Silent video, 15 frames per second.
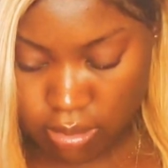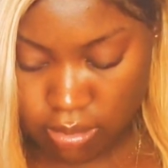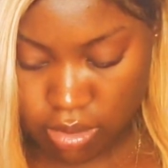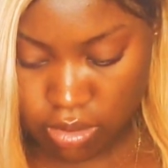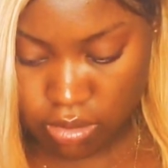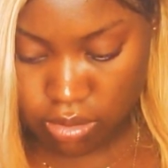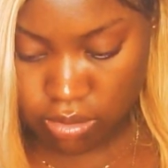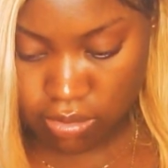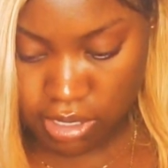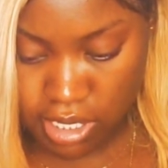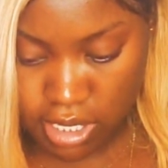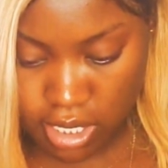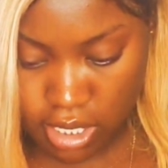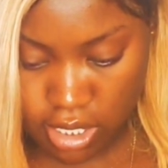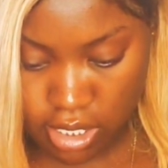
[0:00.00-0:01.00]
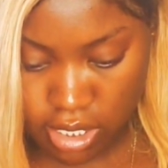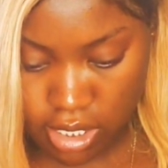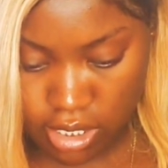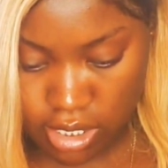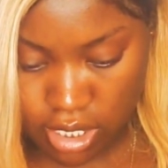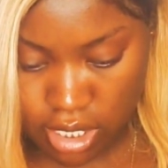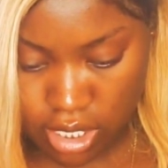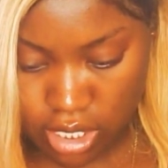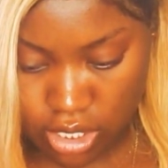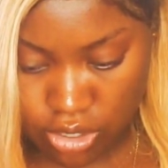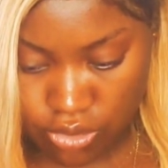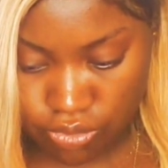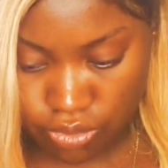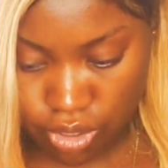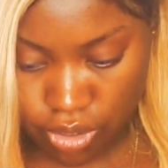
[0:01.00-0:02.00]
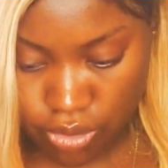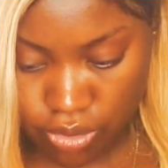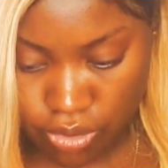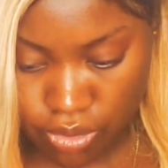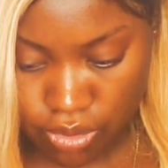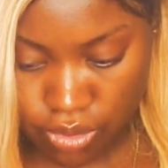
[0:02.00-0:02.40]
I'm gonna do 3 colors in each row.